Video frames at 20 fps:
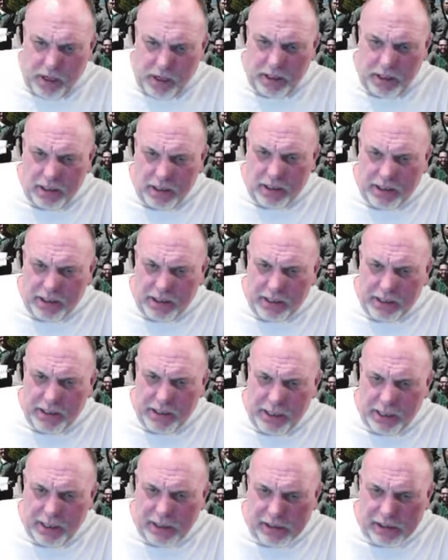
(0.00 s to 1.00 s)
Let's
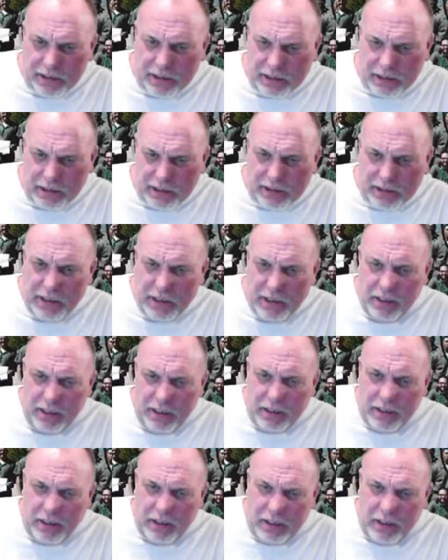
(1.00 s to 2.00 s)
see.
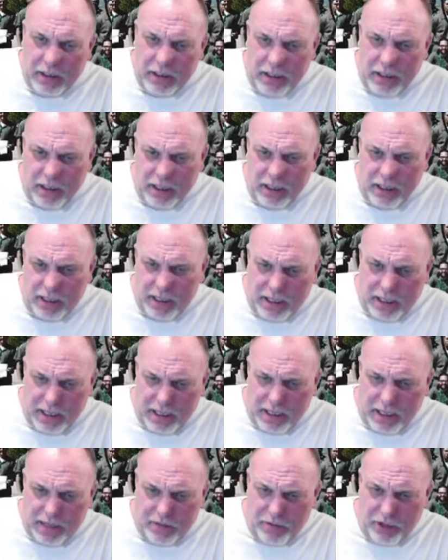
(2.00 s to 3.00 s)

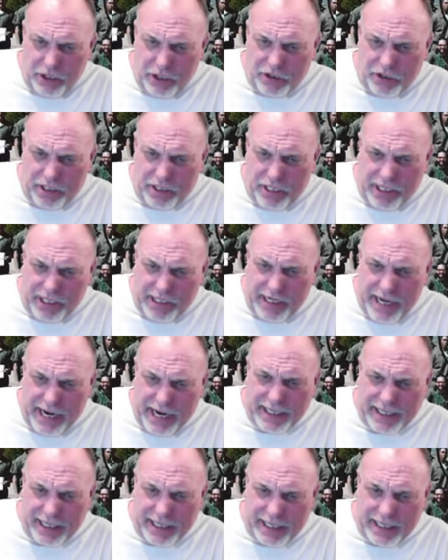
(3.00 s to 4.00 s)
Richard says,
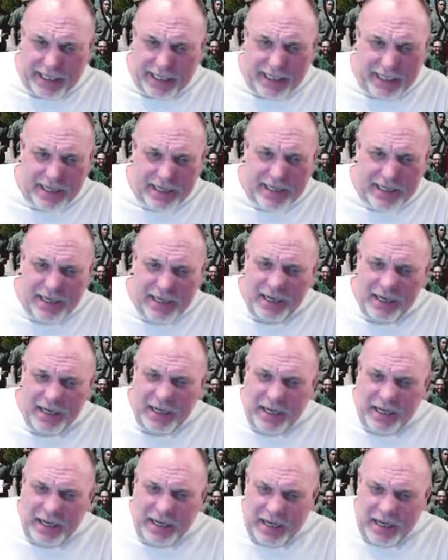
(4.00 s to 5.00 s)
yes.
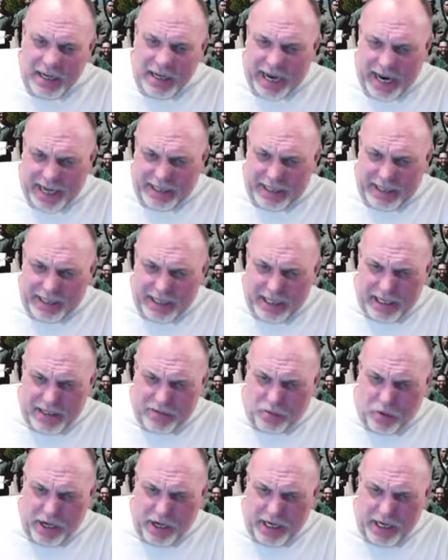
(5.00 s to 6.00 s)
Kathy says,
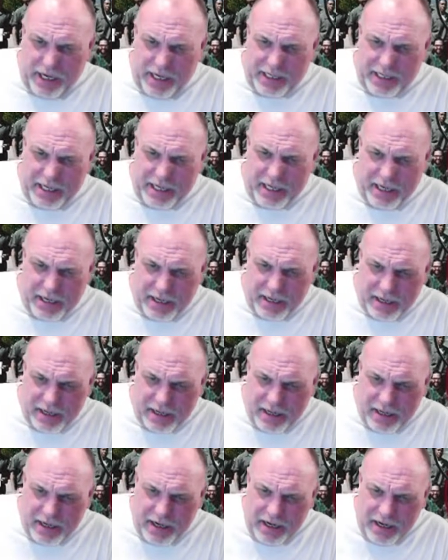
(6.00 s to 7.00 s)
what is
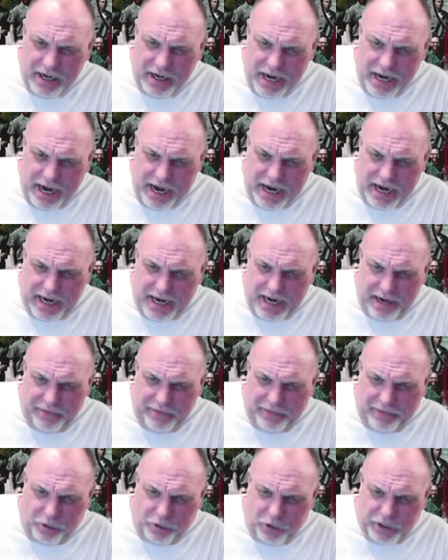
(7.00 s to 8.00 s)
a
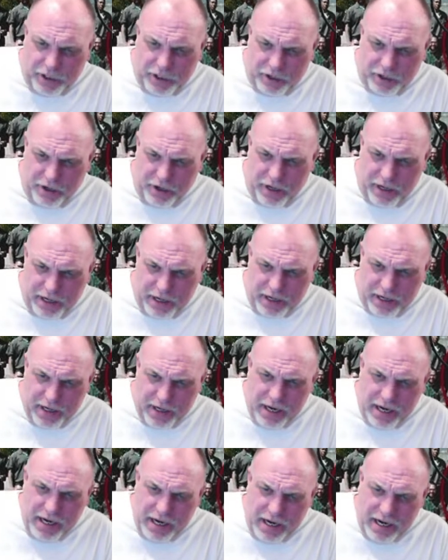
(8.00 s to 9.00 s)
enforcer
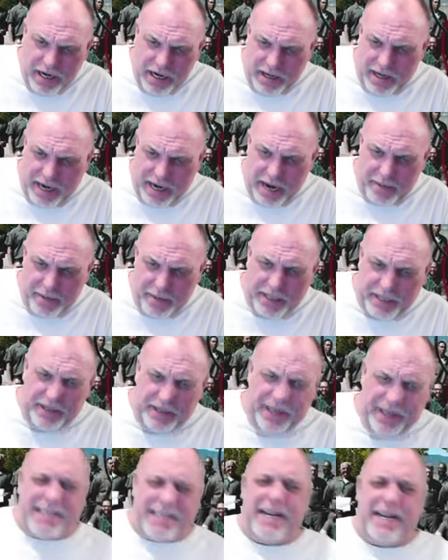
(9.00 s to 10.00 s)
in the AB? So
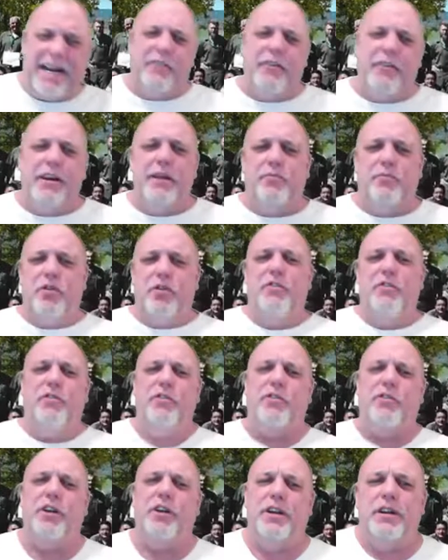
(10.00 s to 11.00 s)
that's the Aryan
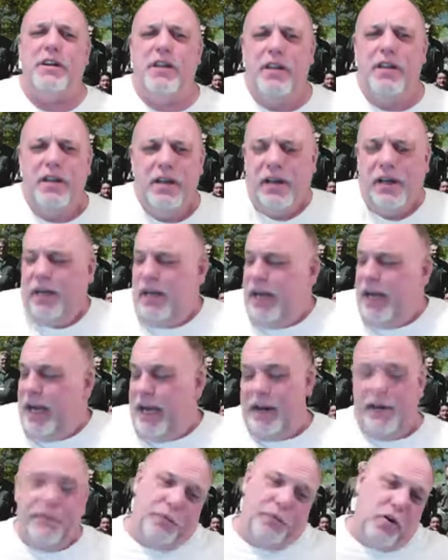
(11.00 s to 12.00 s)
Brotherhood.
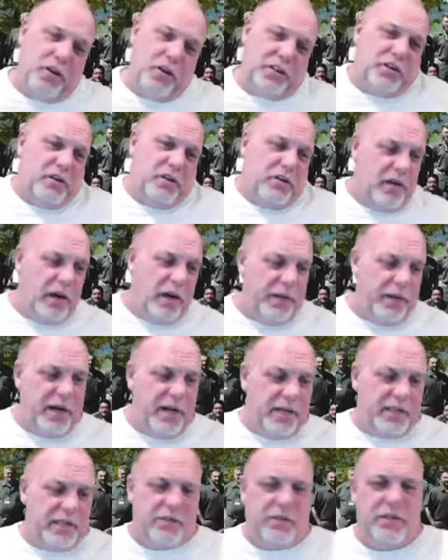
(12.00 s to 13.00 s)
An enforcer. I mean,
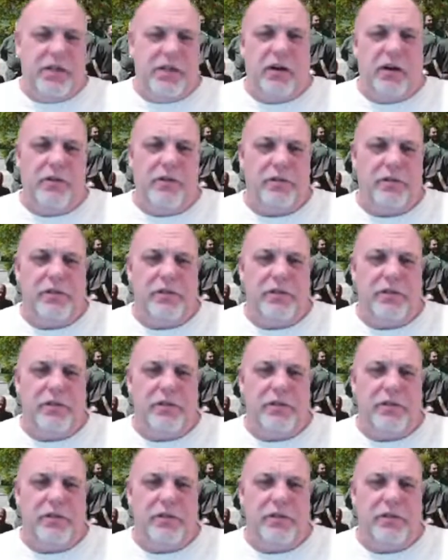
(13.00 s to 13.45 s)
it's, you